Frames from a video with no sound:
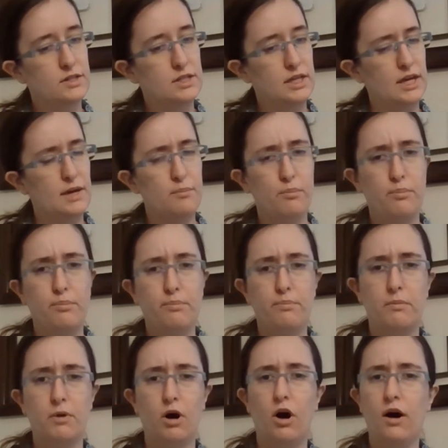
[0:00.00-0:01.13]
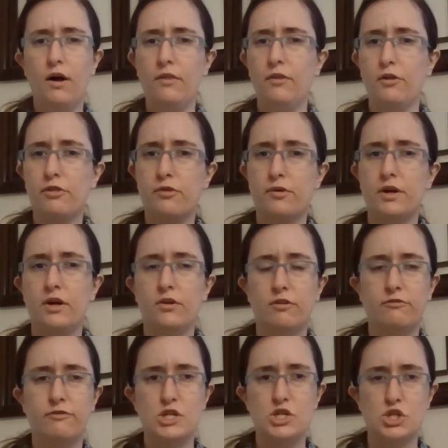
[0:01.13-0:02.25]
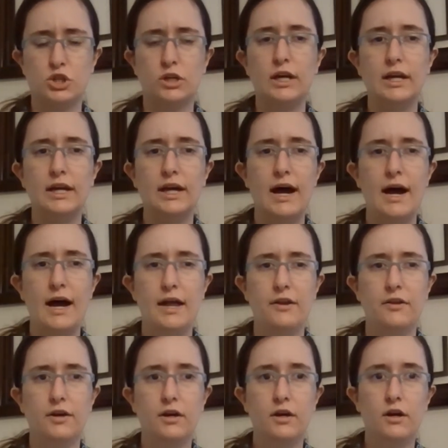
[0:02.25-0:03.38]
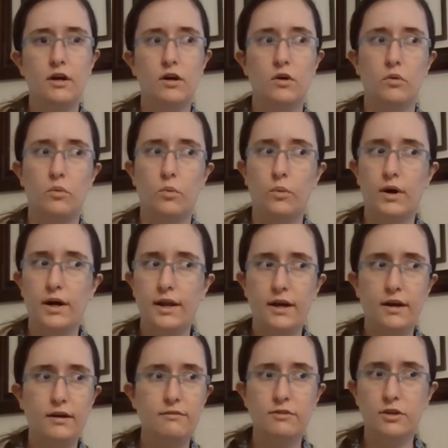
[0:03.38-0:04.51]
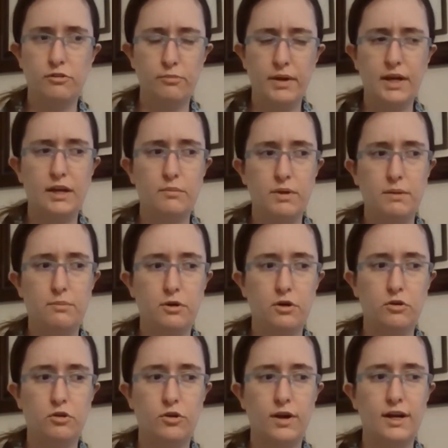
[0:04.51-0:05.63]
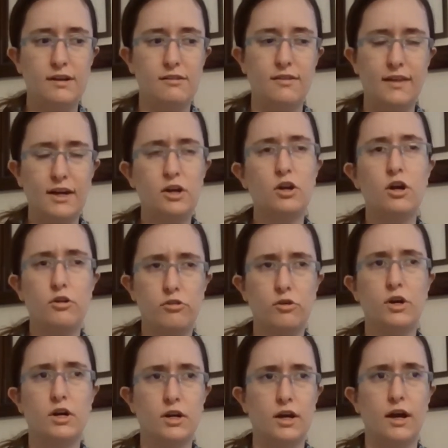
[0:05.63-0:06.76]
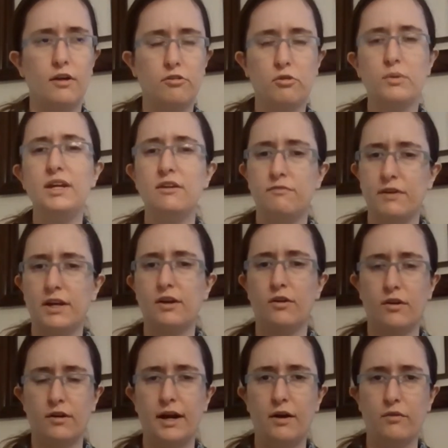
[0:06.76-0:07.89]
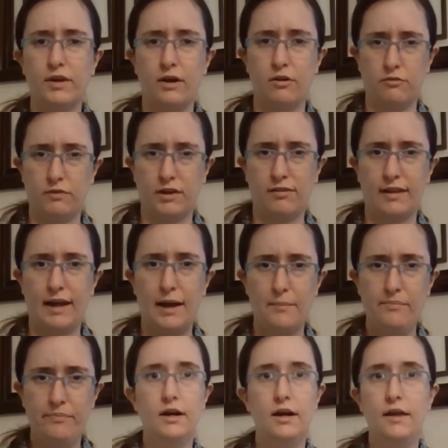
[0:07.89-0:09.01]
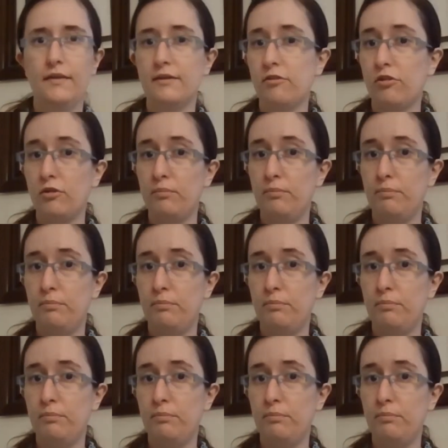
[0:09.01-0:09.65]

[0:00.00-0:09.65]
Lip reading: get on the throne officially, and whatever is making people go crazy, that could also hurt us. So we need to figure out how to fix that. And that's the